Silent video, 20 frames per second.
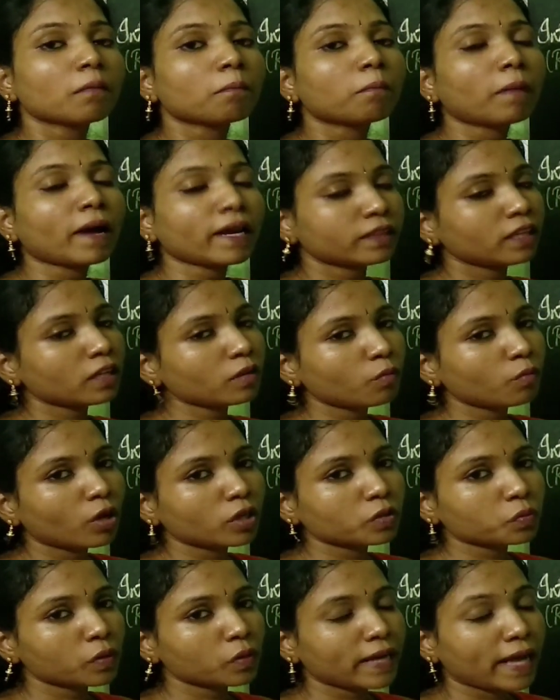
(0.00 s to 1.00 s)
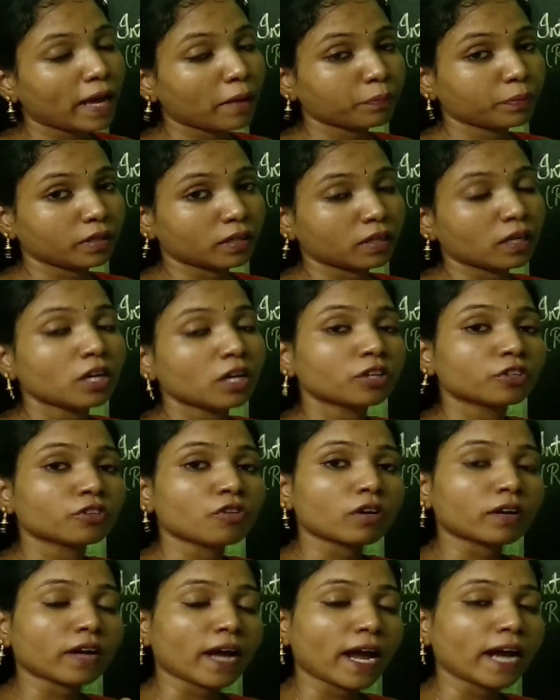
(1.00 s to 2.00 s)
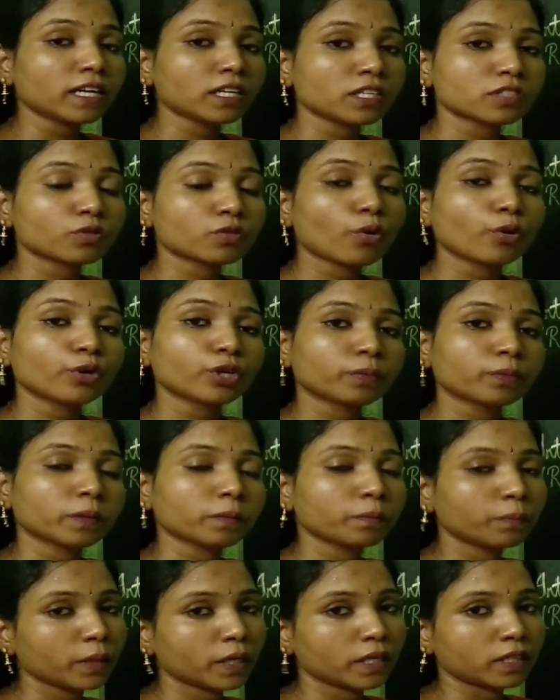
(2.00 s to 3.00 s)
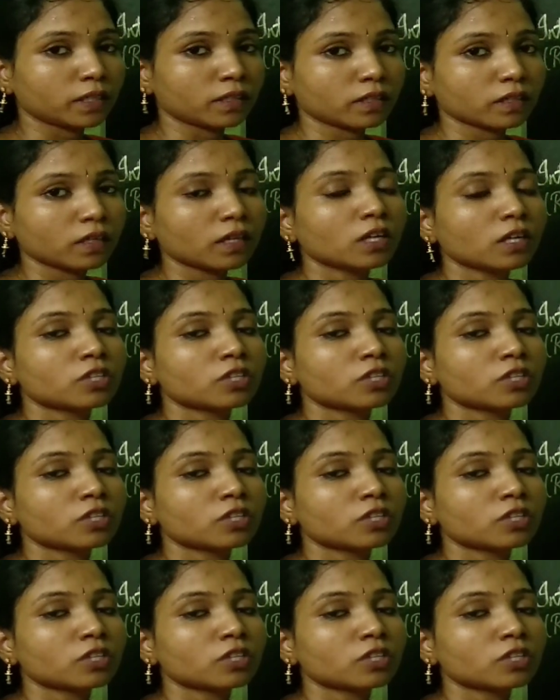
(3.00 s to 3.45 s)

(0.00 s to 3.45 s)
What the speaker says: By then what will happen? Your hand is going to be burnt.